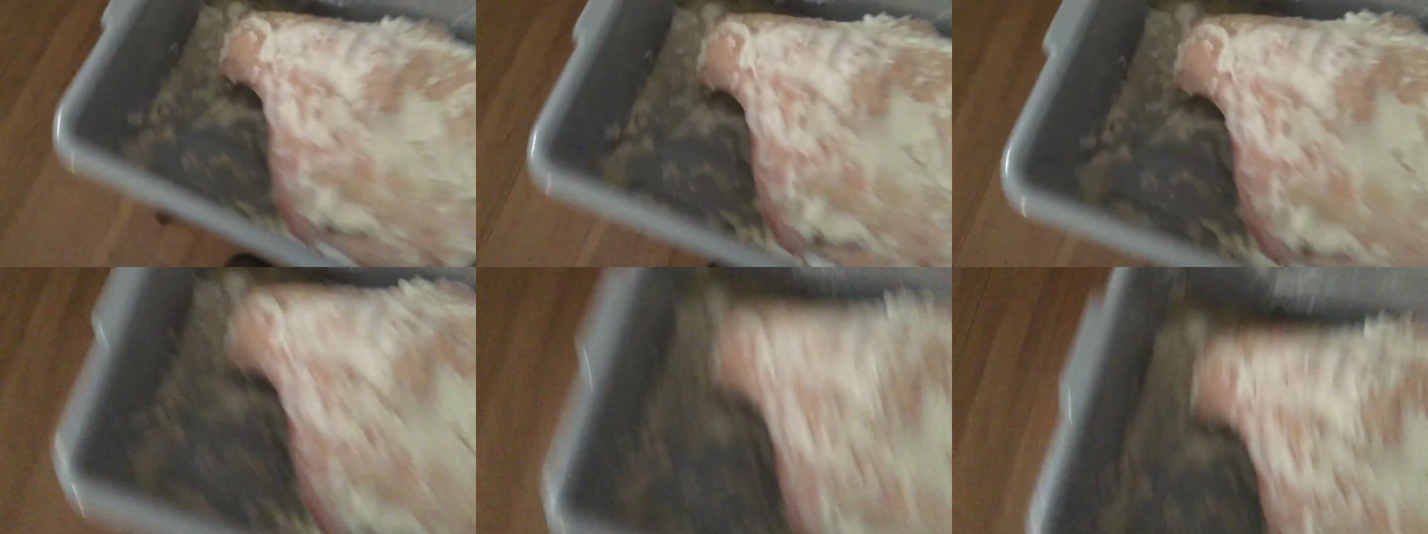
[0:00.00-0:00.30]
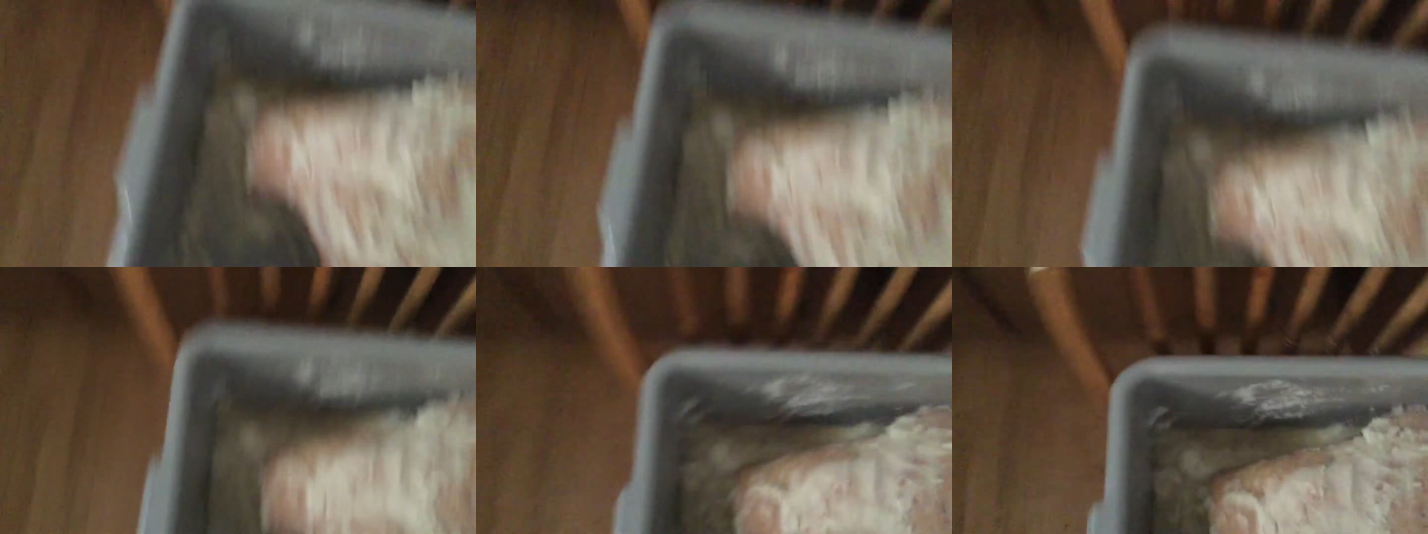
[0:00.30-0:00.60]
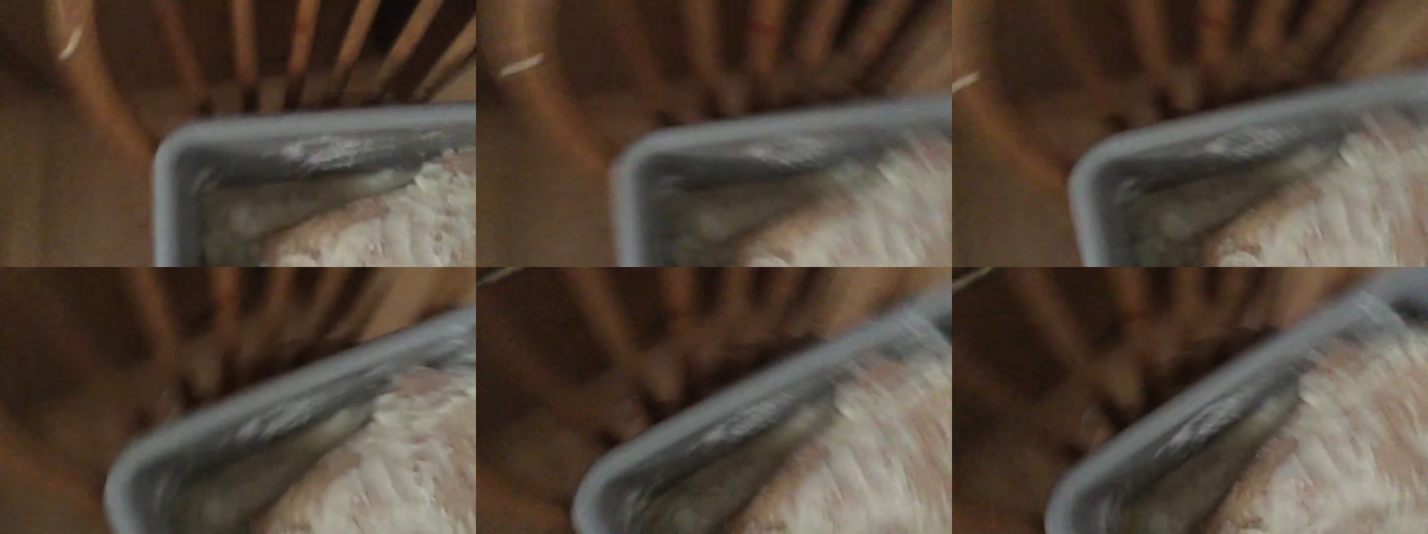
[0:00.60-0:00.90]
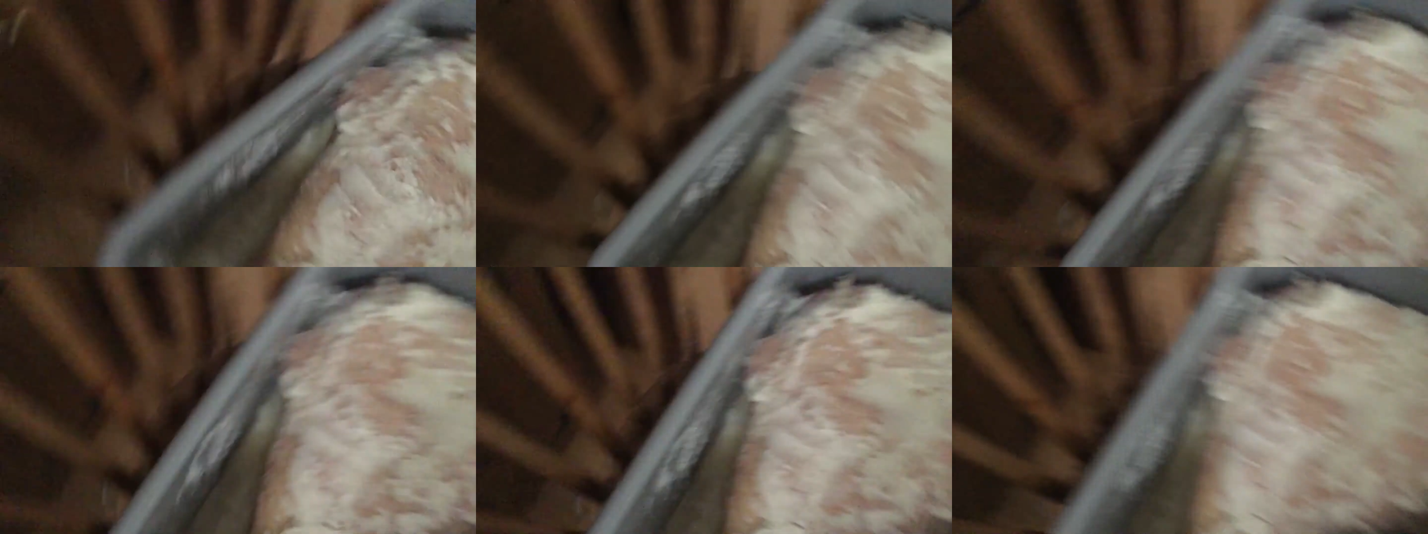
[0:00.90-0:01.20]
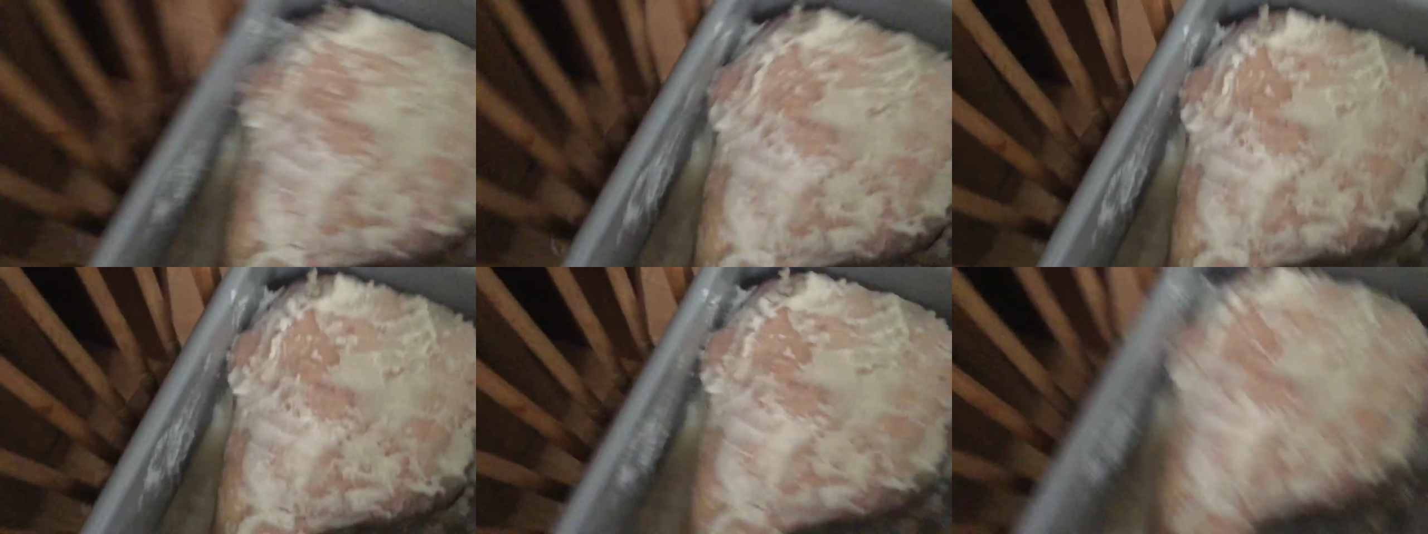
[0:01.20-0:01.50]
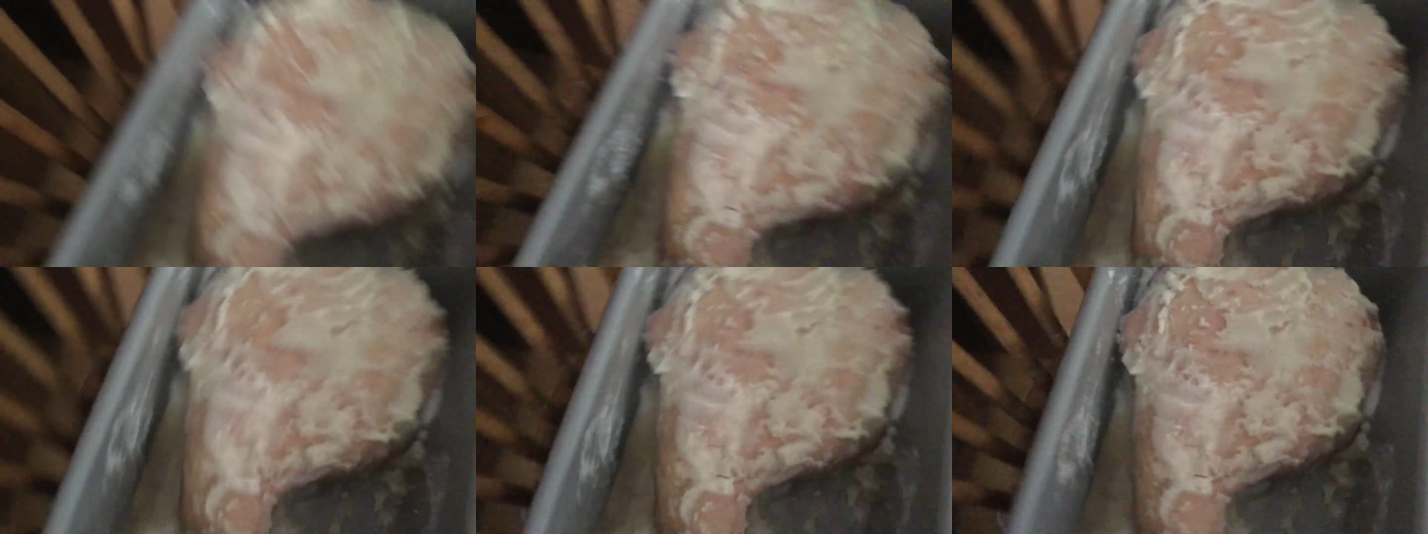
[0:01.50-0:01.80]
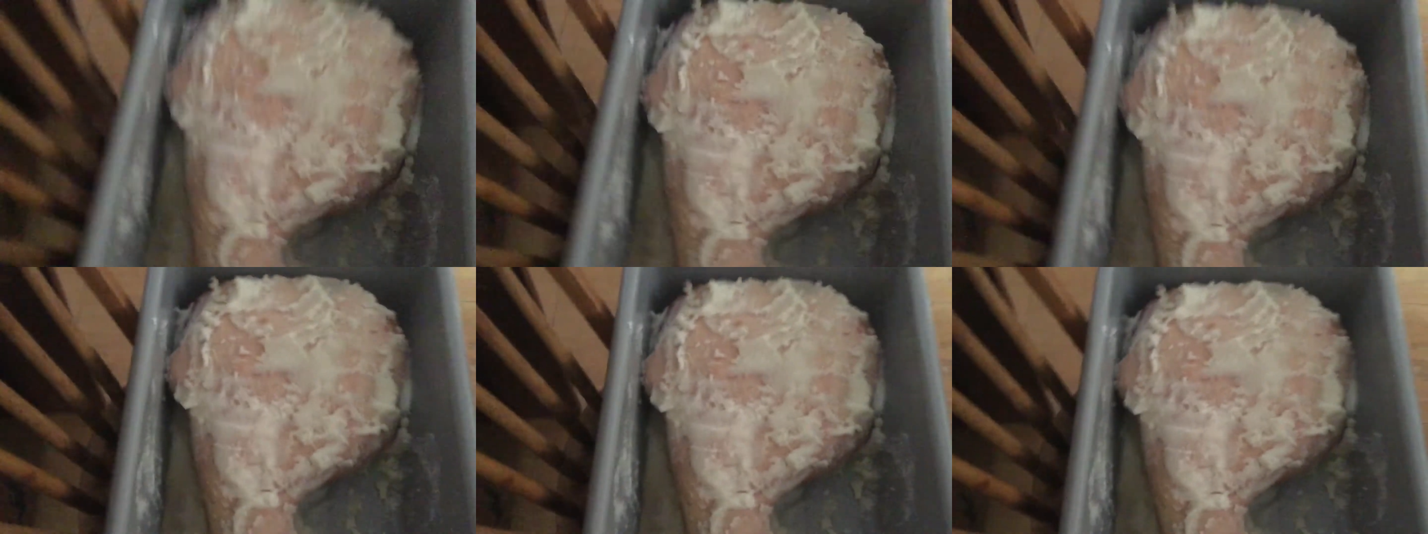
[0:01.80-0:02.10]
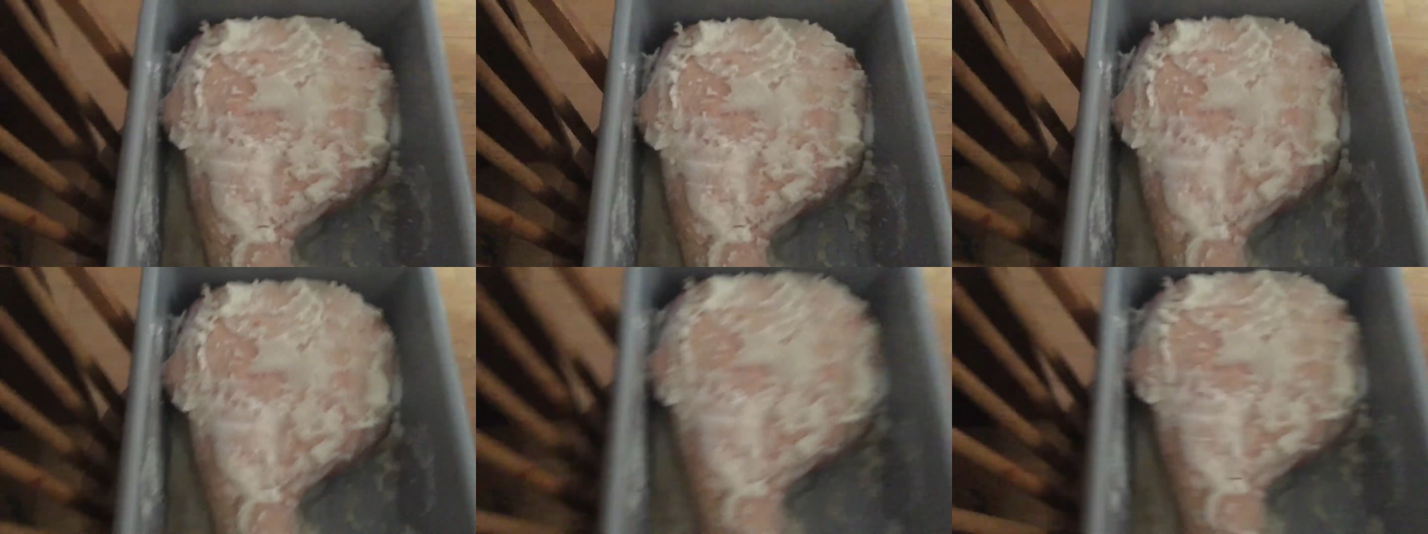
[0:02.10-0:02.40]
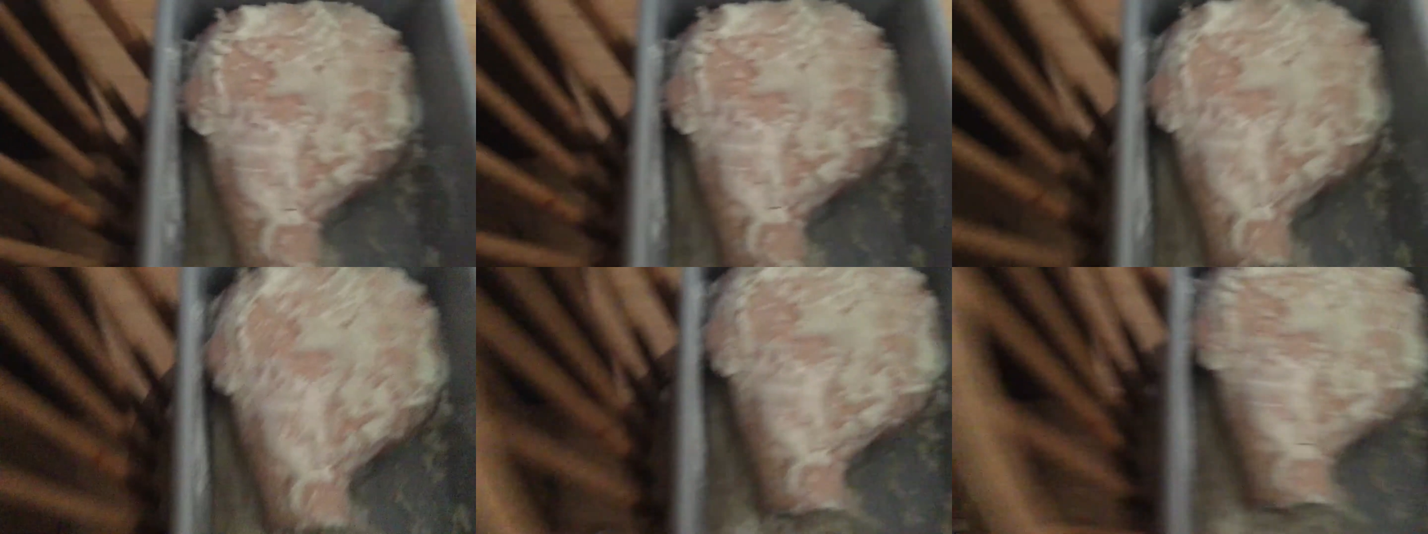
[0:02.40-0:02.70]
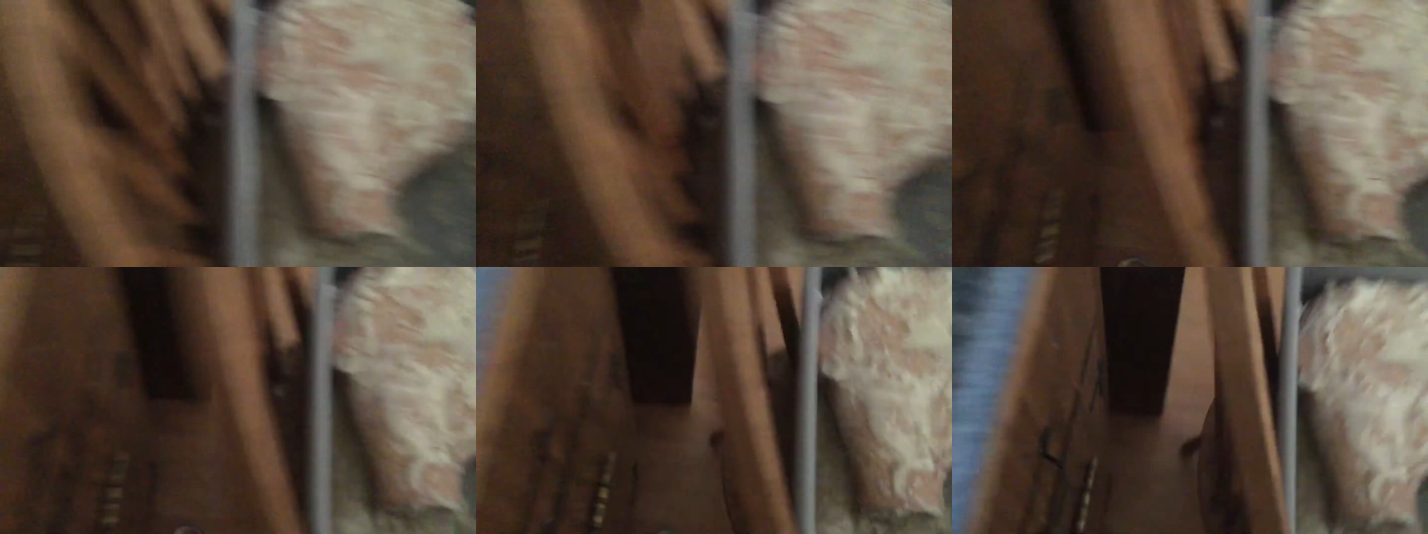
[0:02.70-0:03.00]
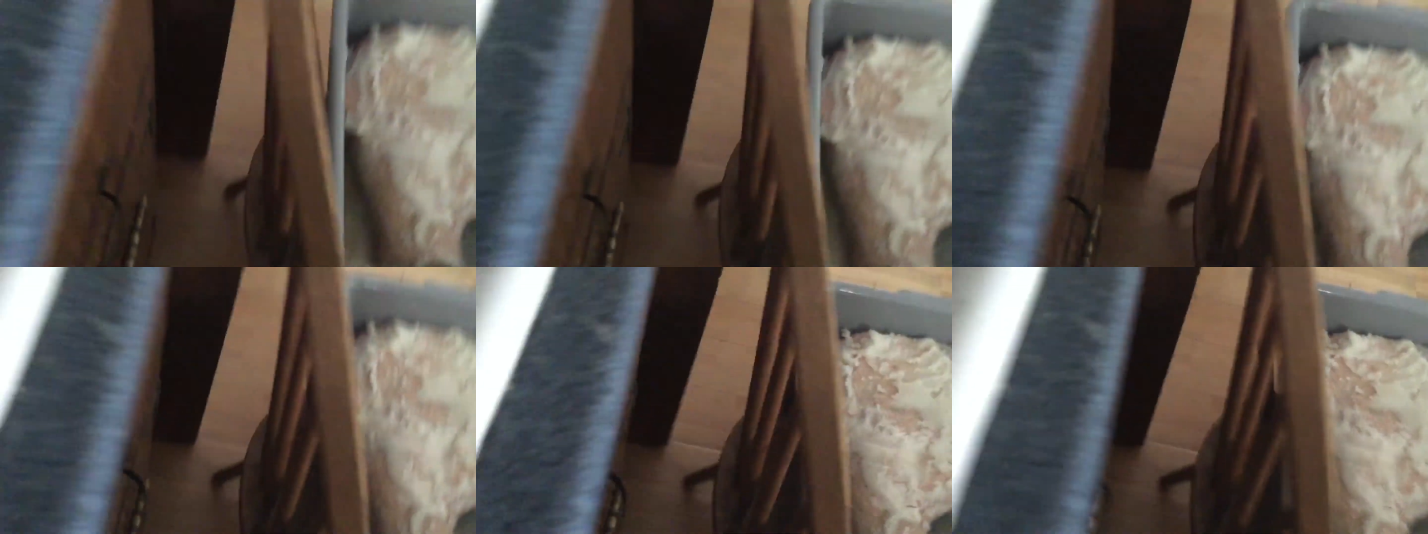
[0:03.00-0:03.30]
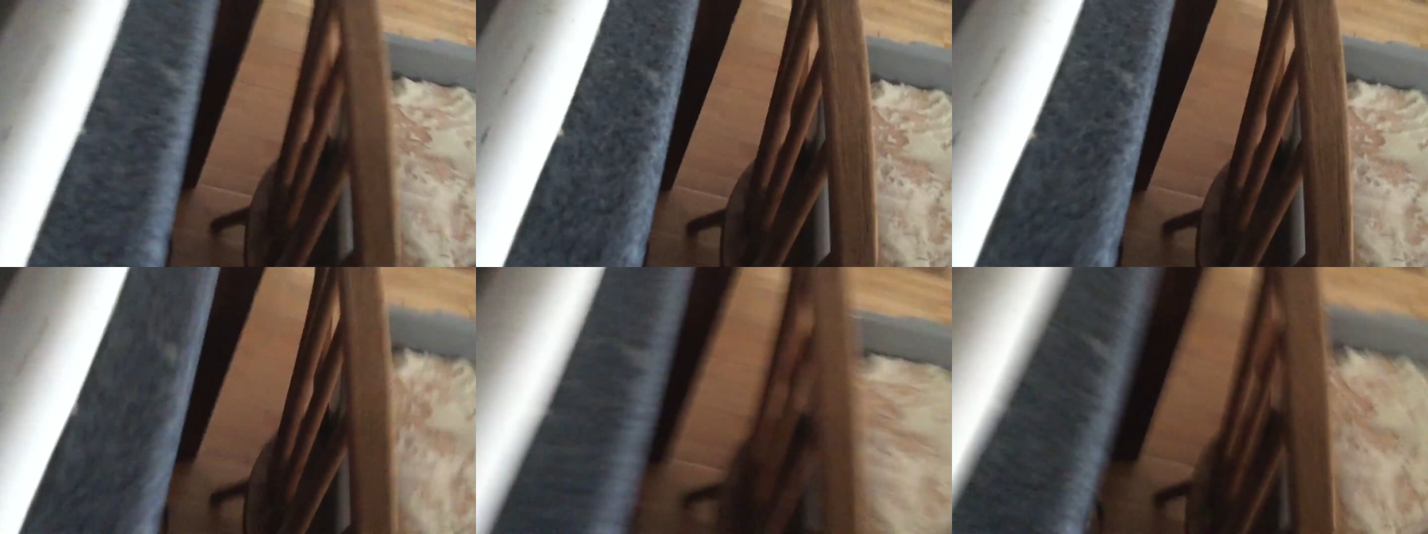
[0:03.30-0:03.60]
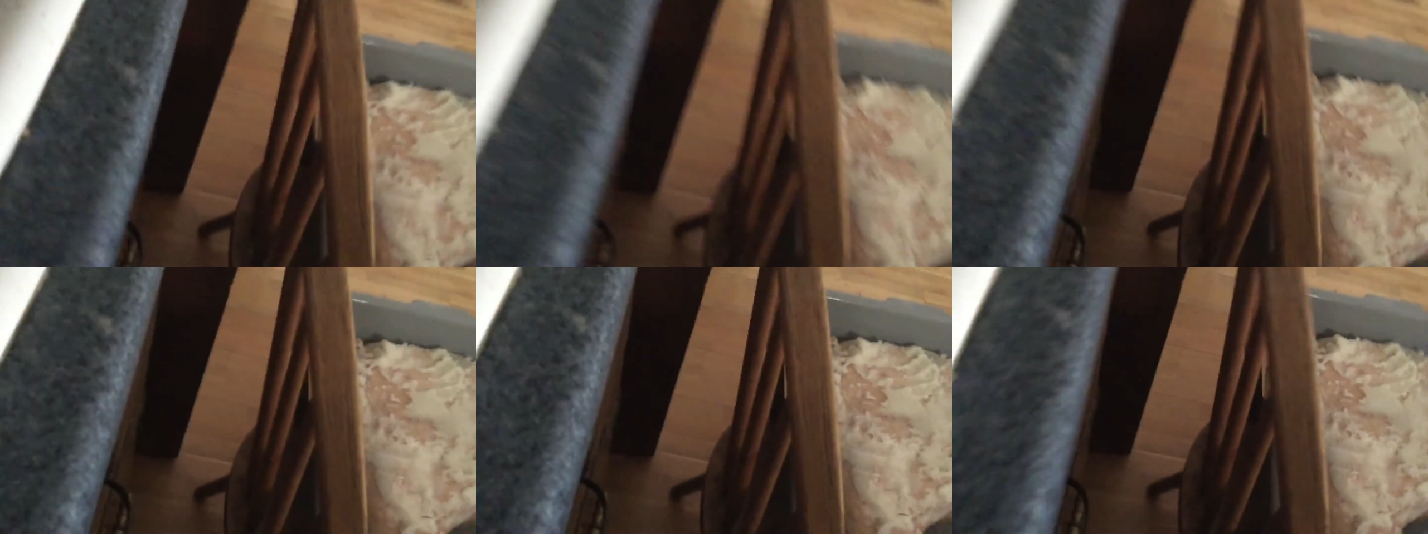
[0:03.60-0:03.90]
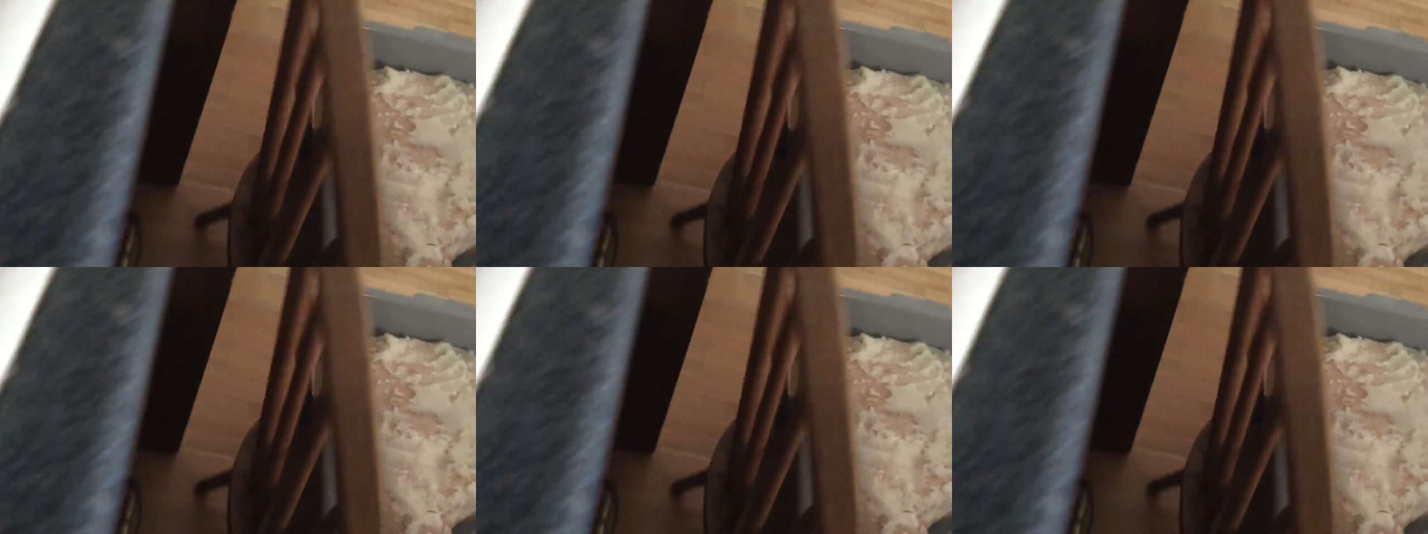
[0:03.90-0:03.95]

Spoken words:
[unreadable: no face in view]